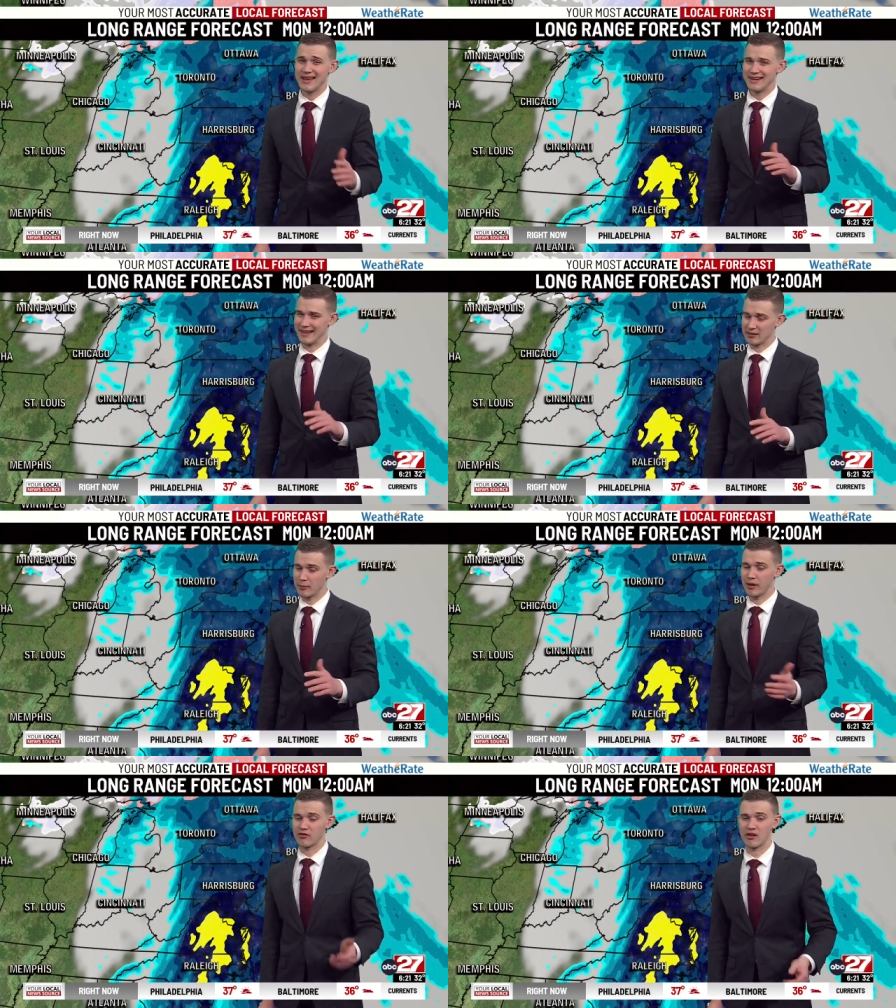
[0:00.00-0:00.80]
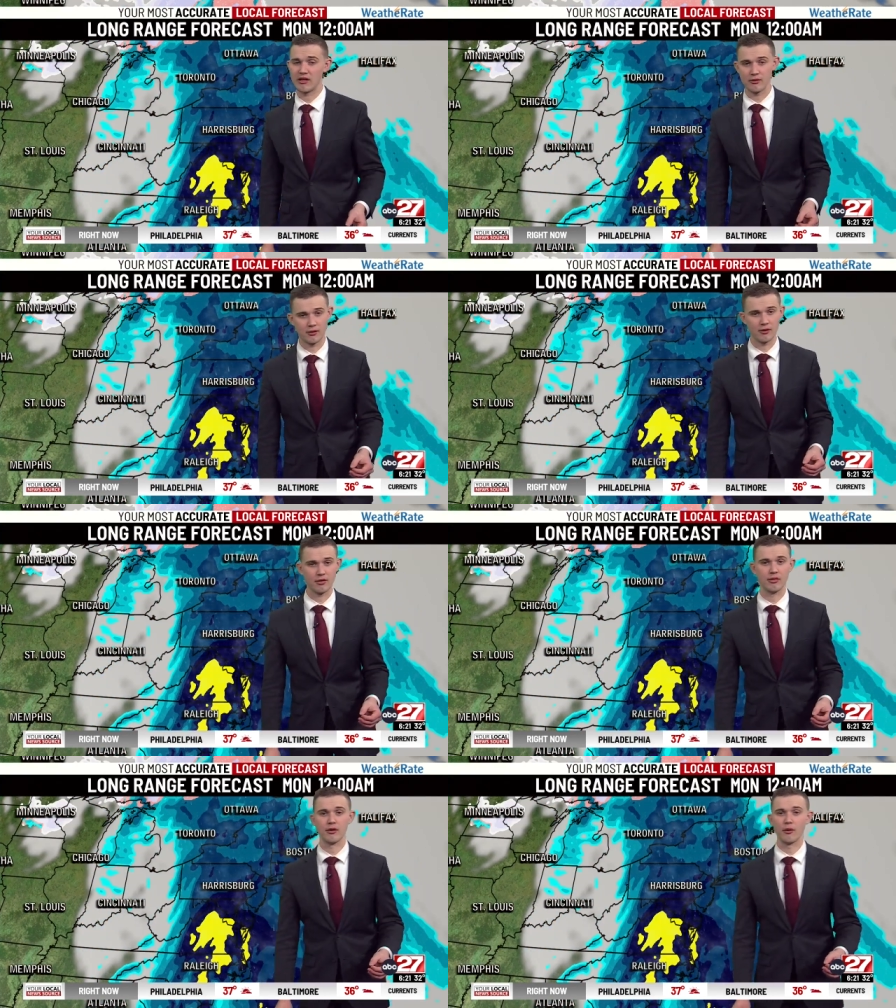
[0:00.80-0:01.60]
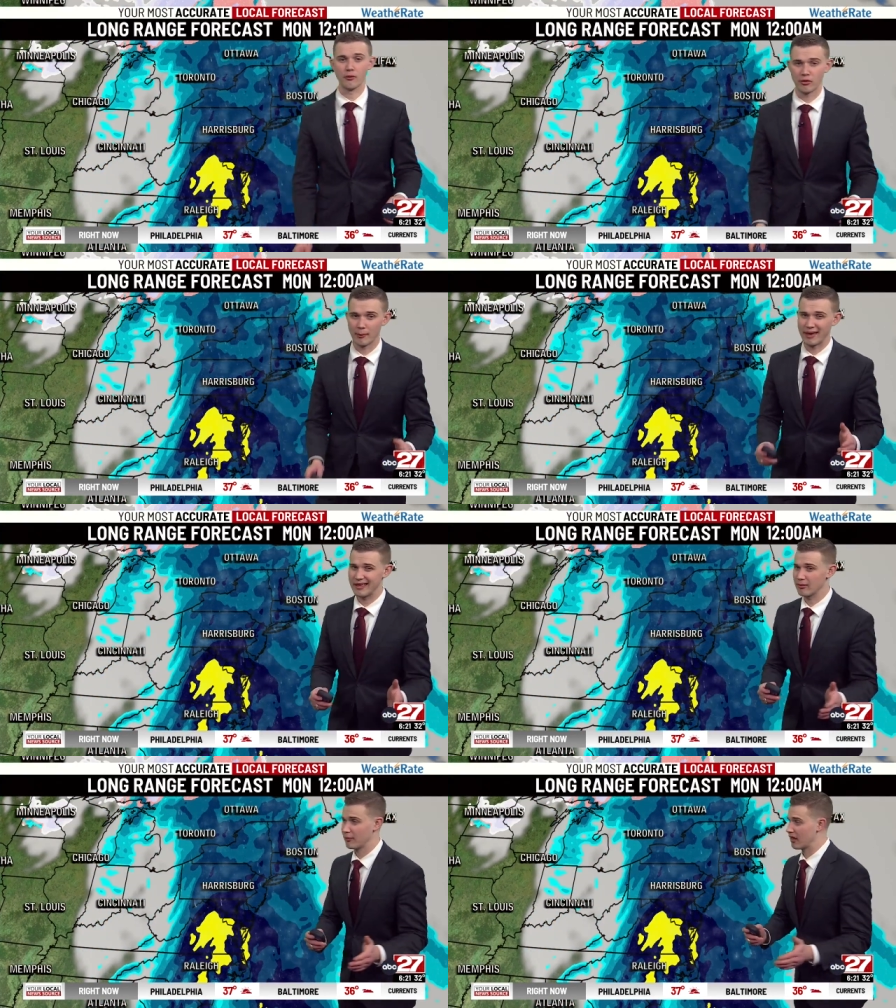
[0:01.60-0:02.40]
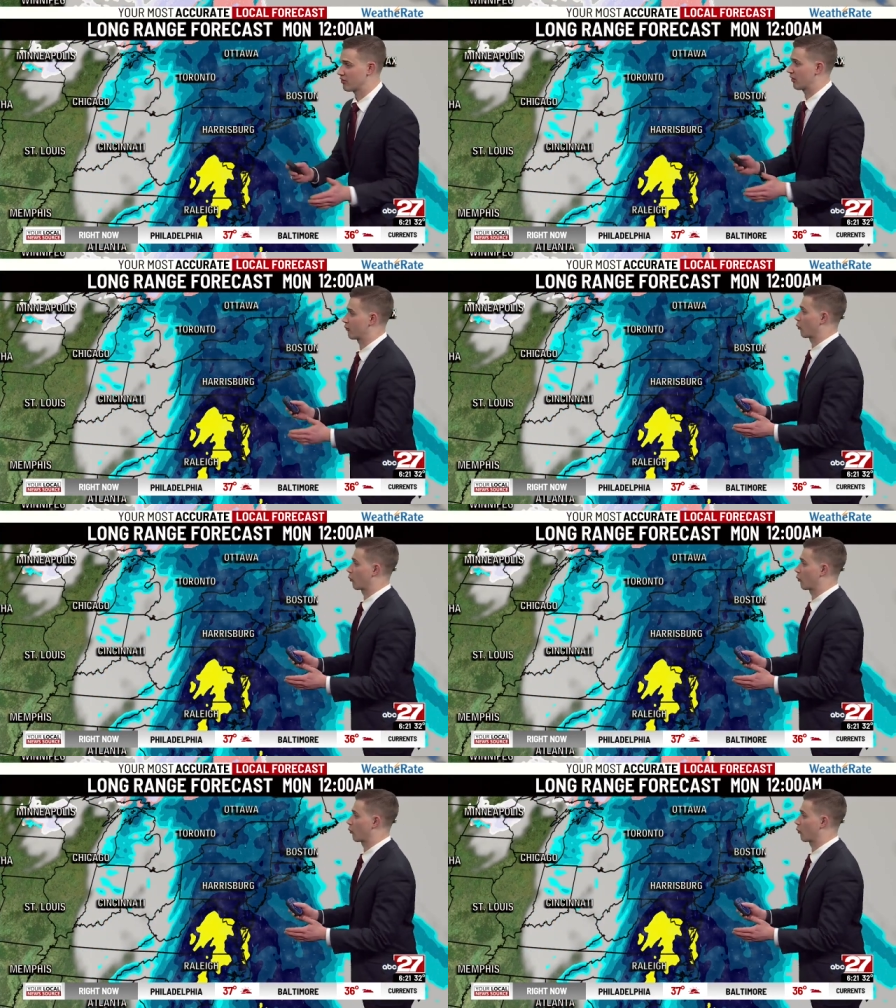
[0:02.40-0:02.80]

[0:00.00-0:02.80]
Not the best either, though. The main, main thing that